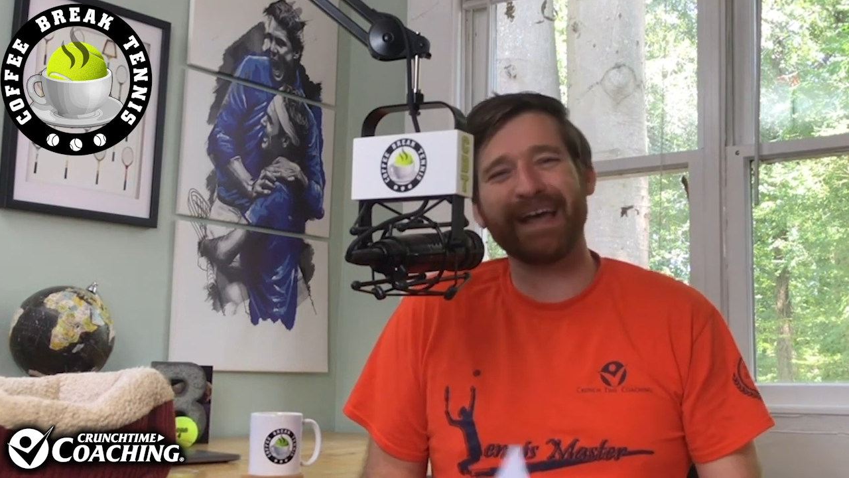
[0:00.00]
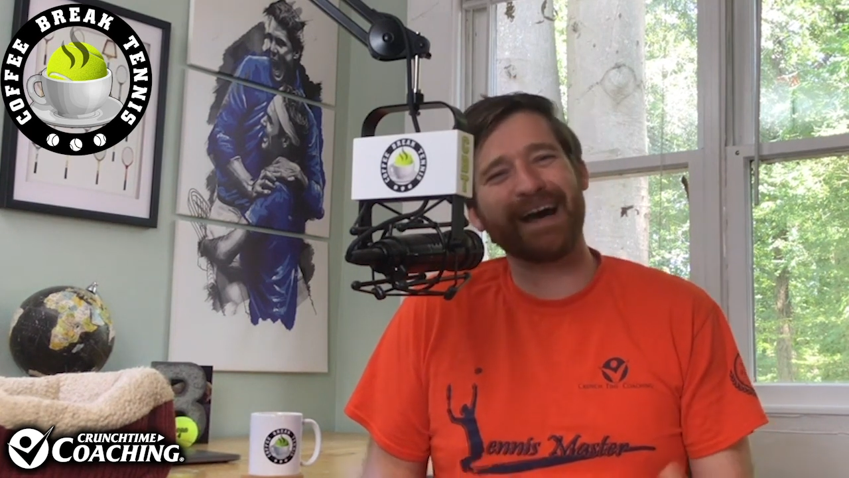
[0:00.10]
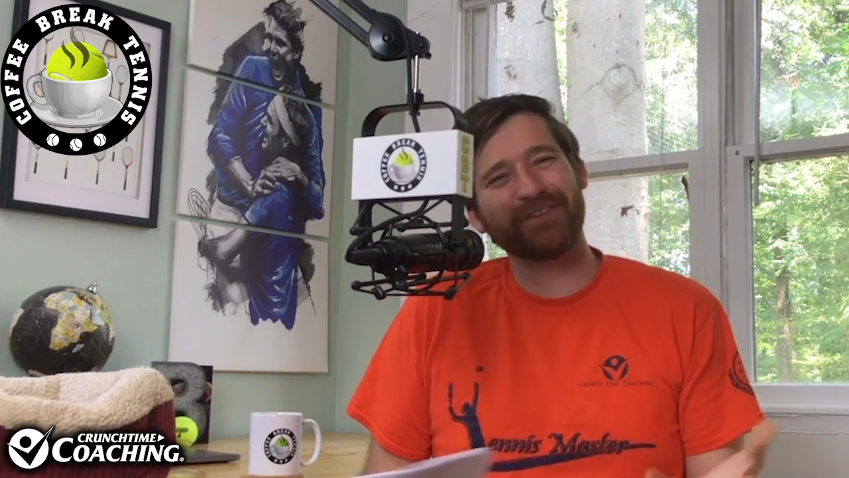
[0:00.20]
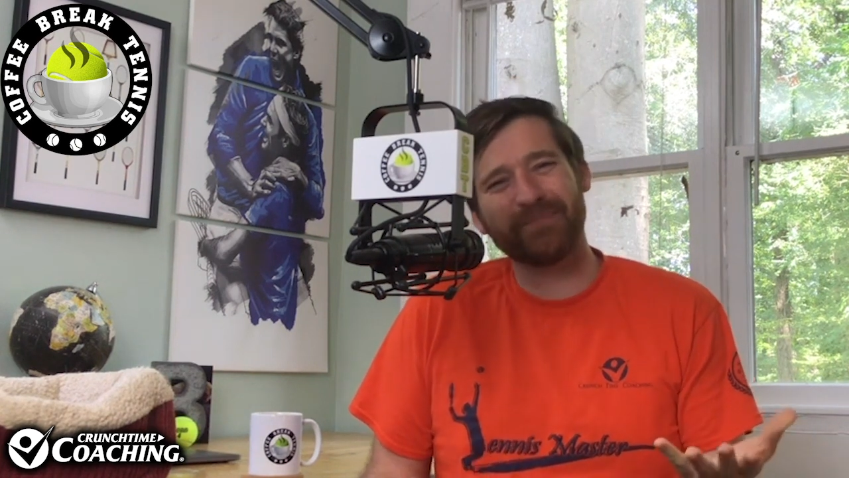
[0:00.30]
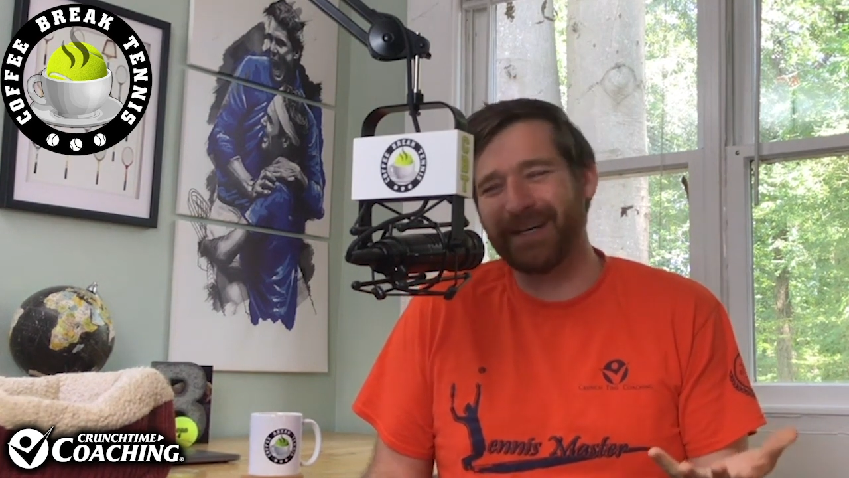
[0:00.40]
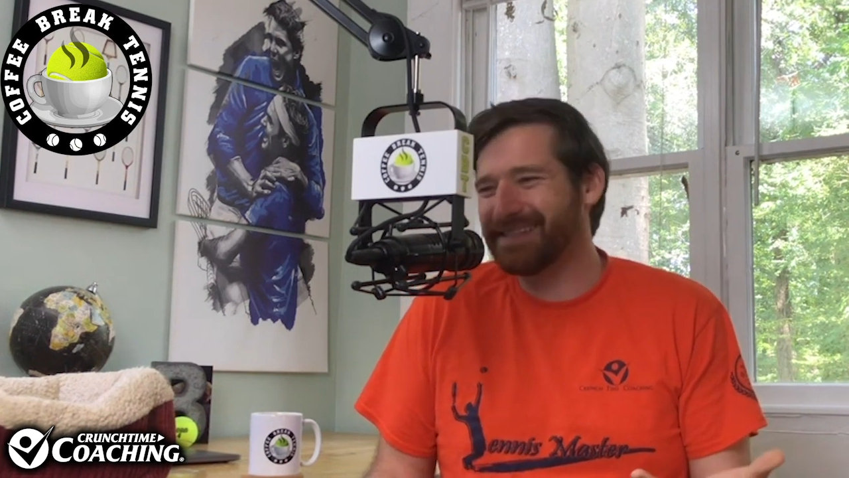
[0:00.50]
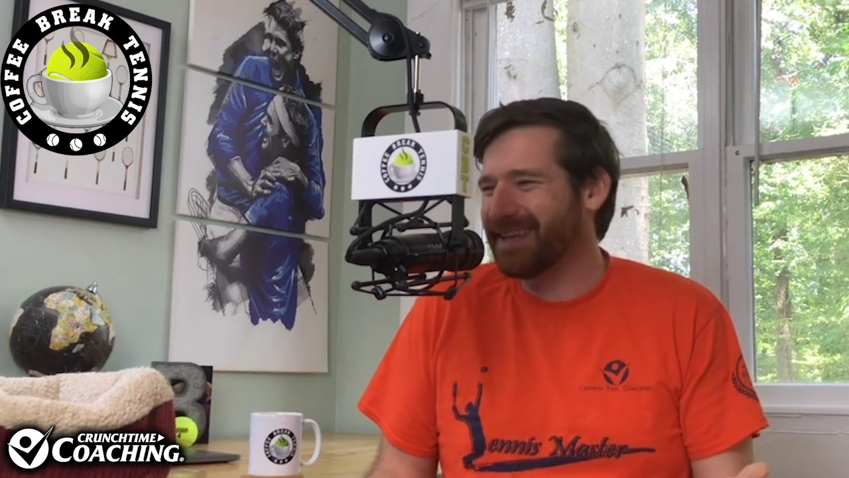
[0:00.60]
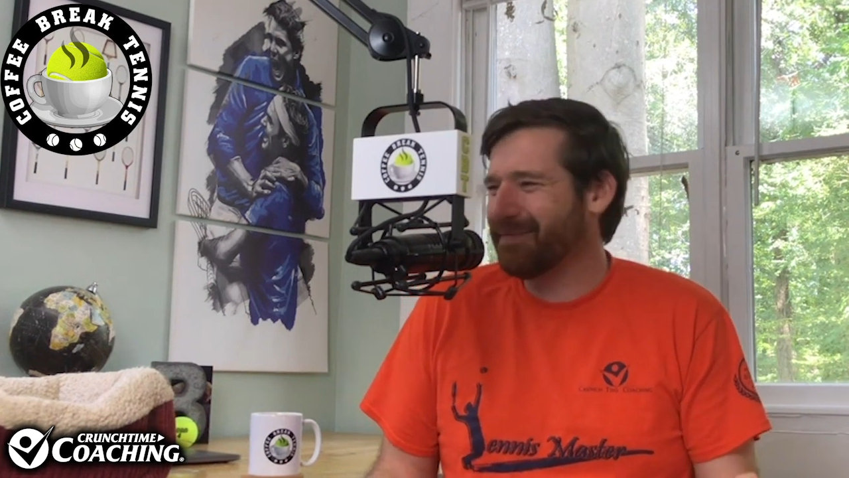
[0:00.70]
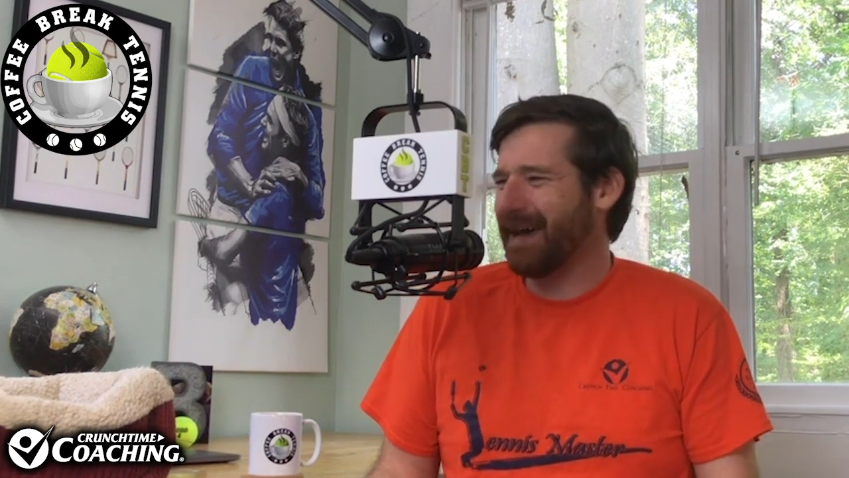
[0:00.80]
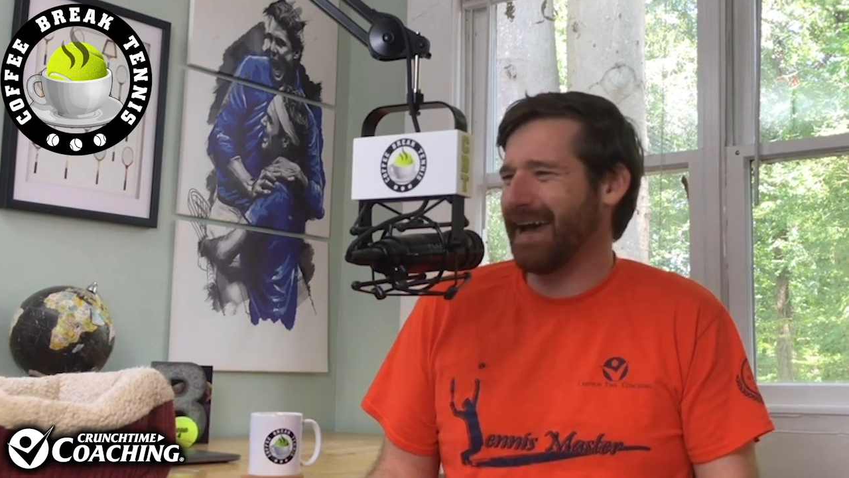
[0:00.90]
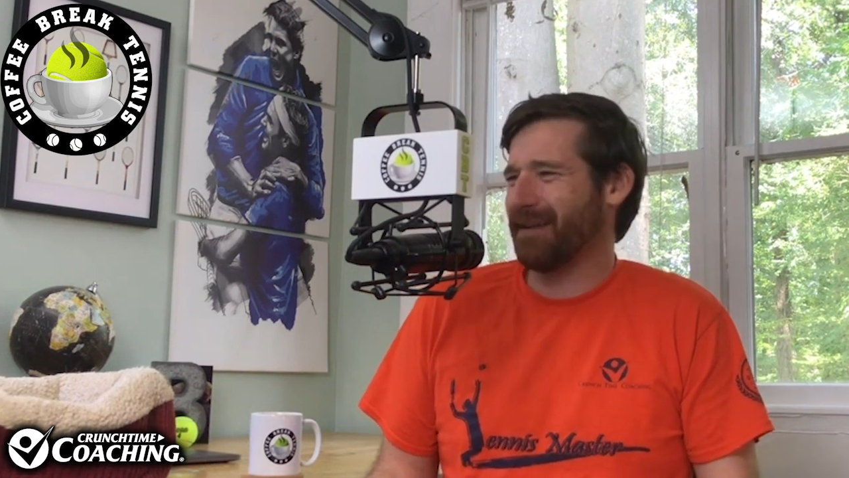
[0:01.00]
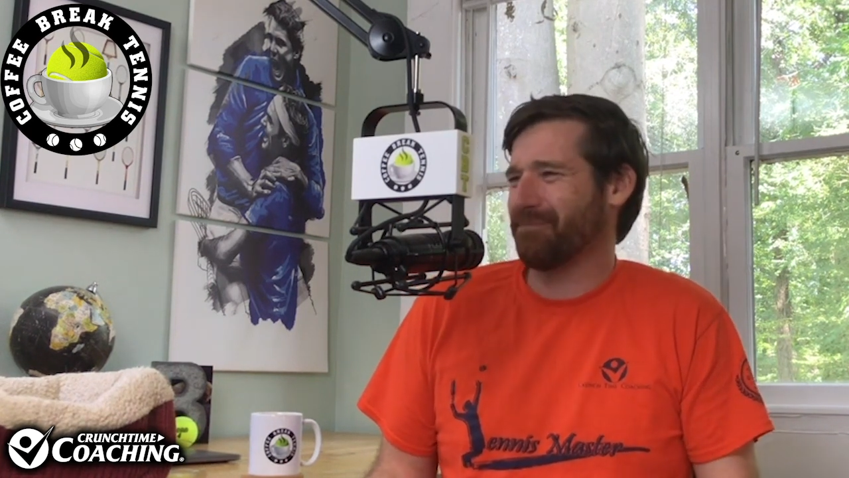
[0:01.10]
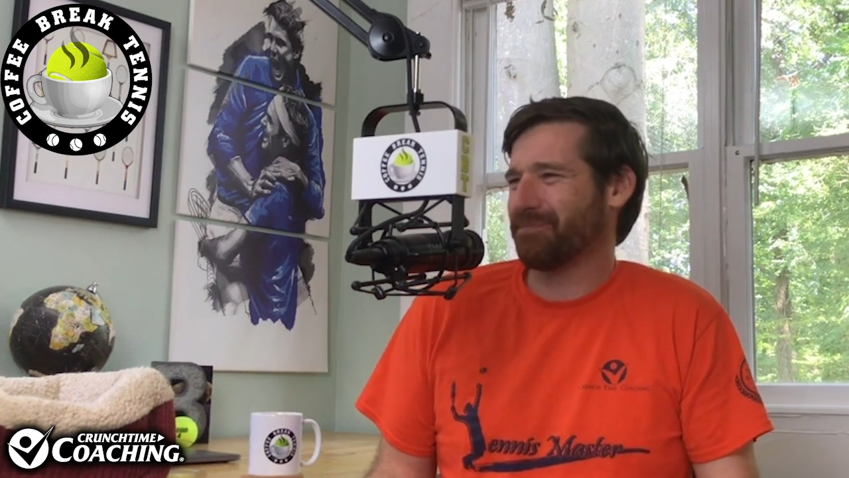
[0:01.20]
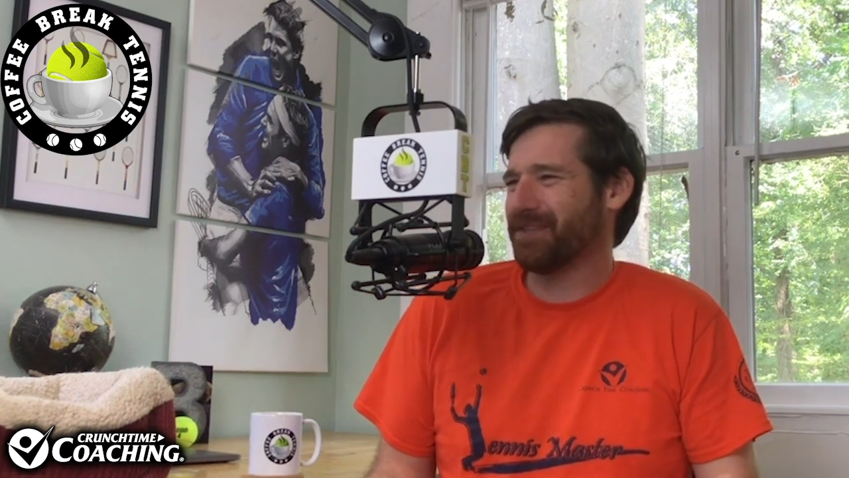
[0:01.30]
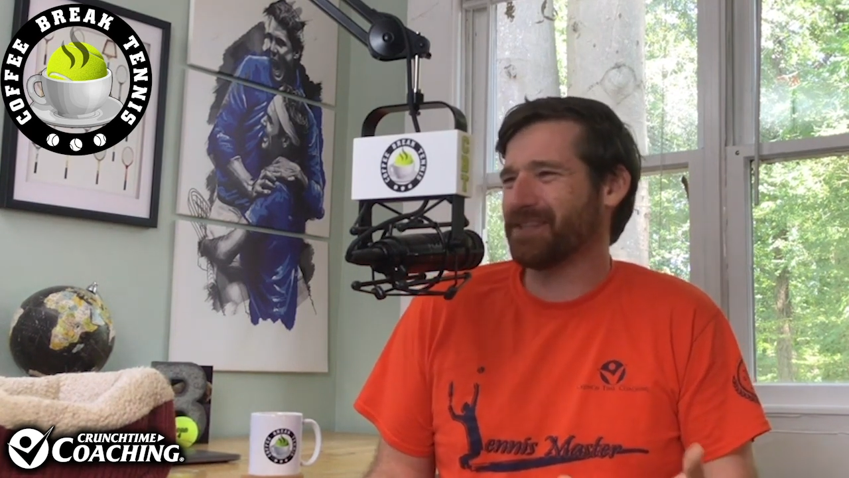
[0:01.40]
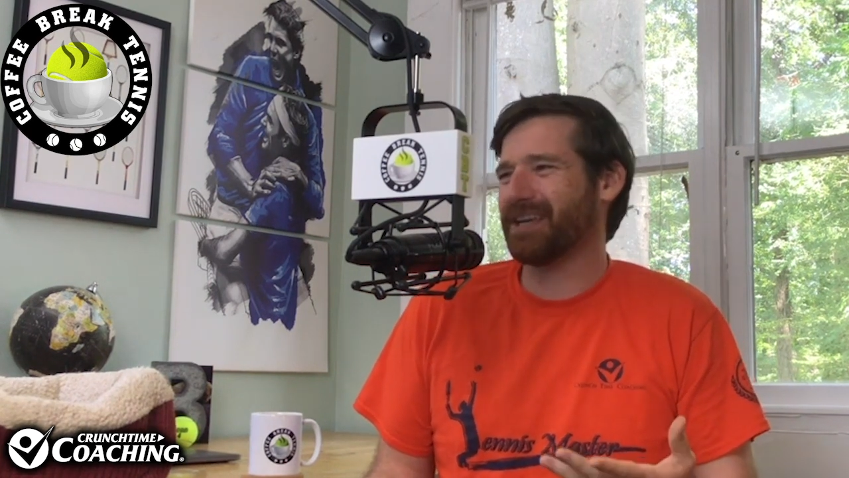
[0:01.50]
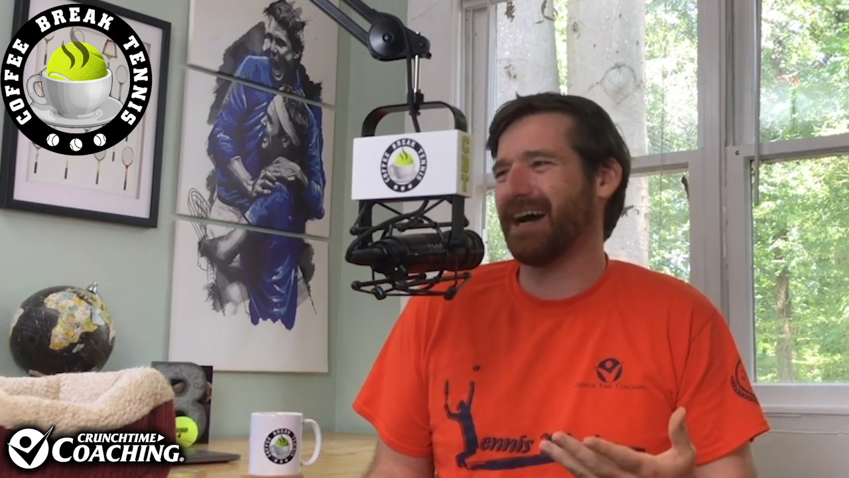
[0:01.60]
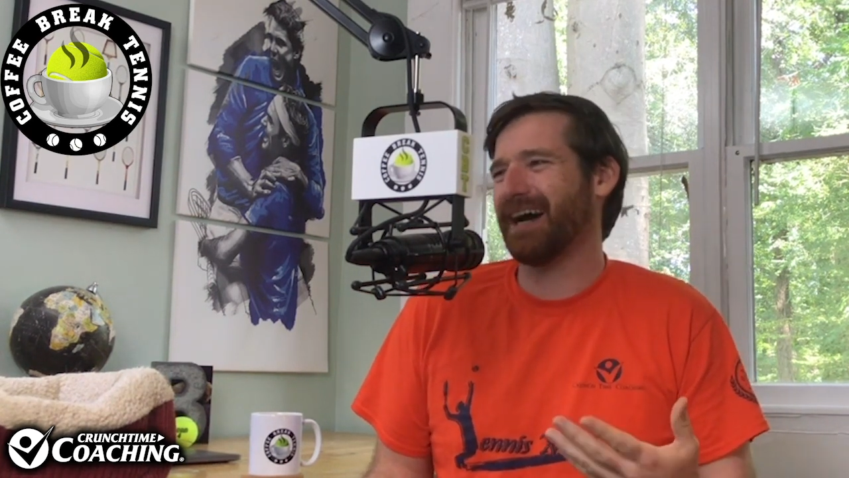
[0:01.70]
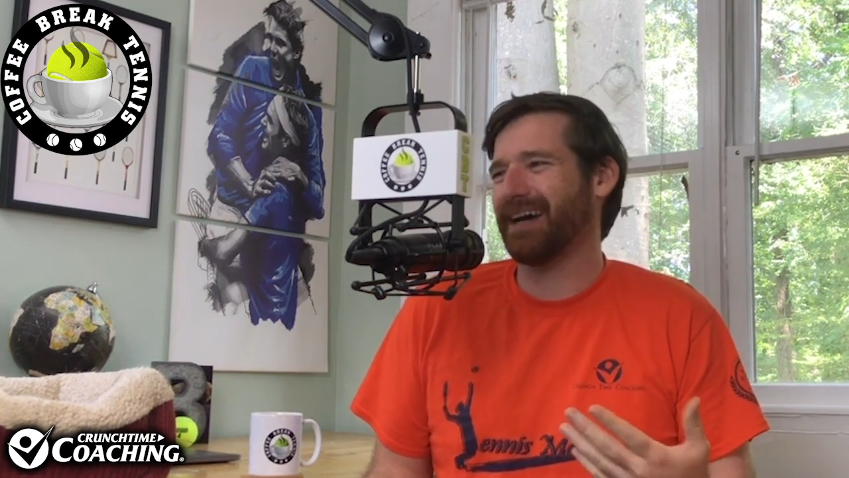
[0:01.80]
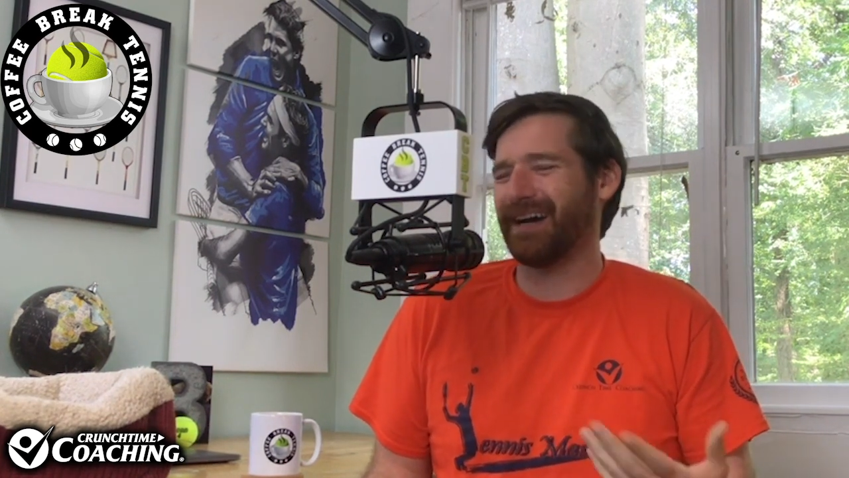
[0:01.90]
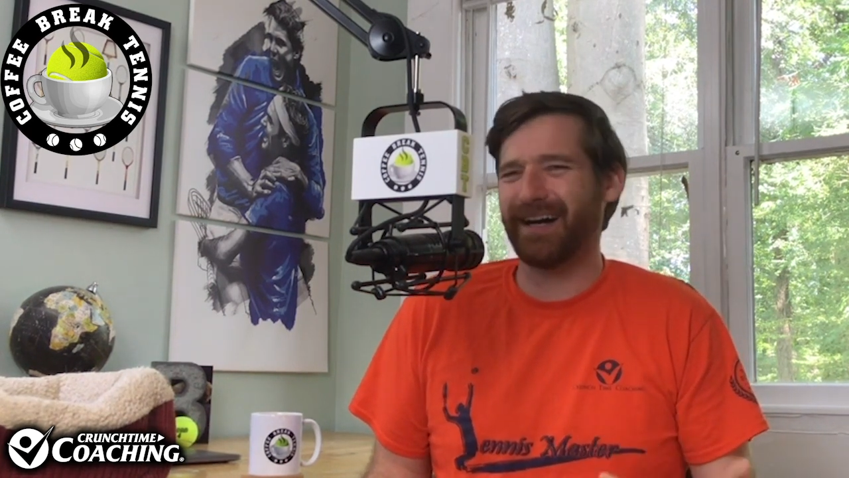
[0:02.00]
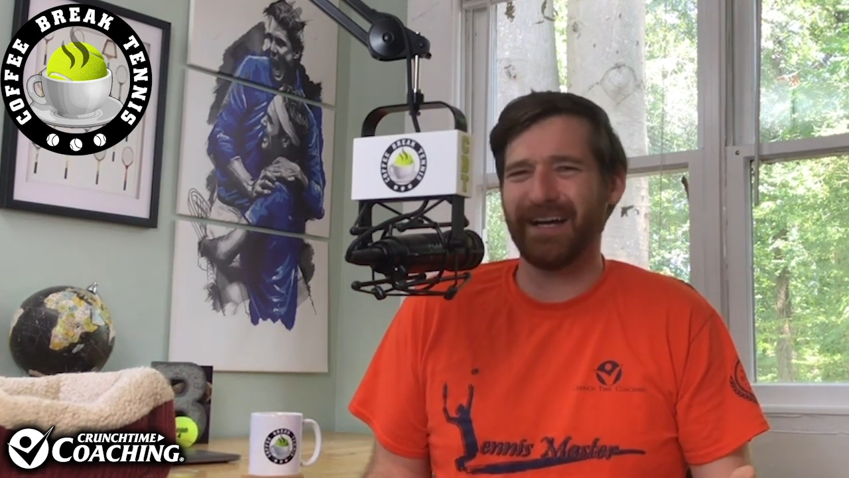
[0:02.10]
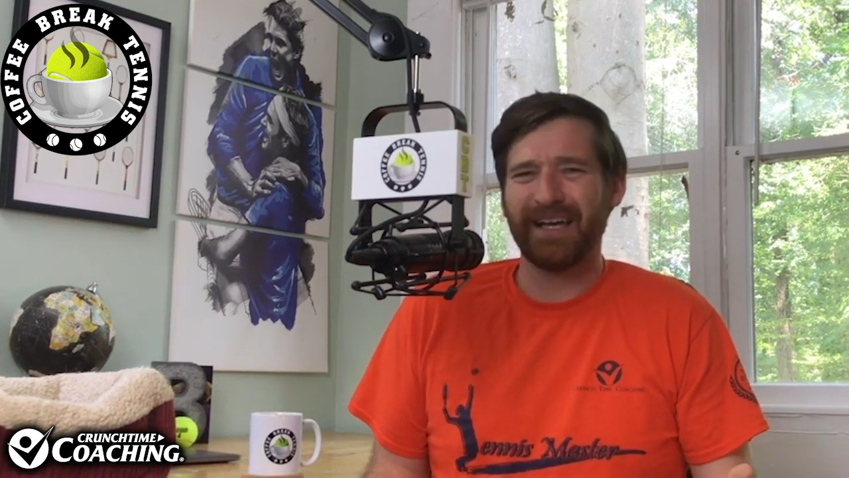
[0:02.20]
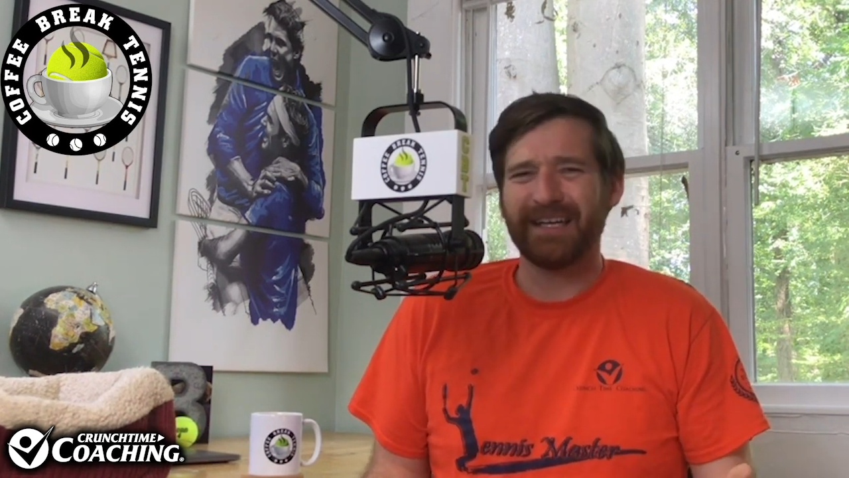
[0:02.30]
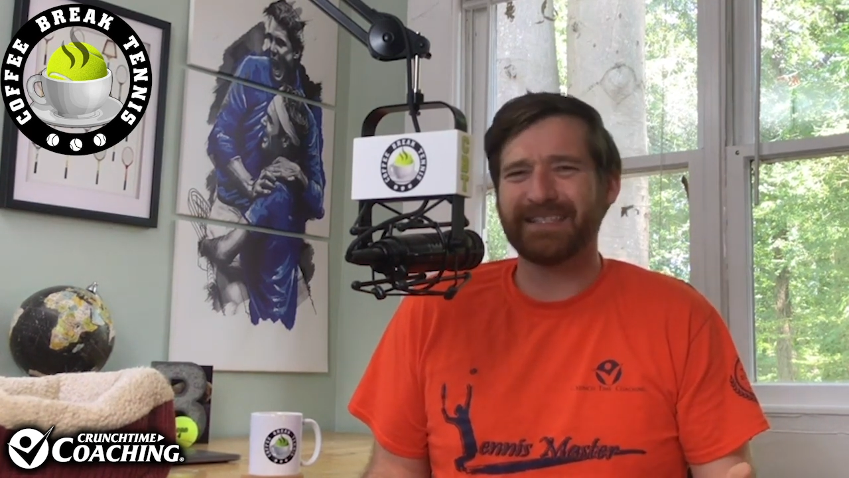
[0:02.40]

Now, you might say, Matt, this guy,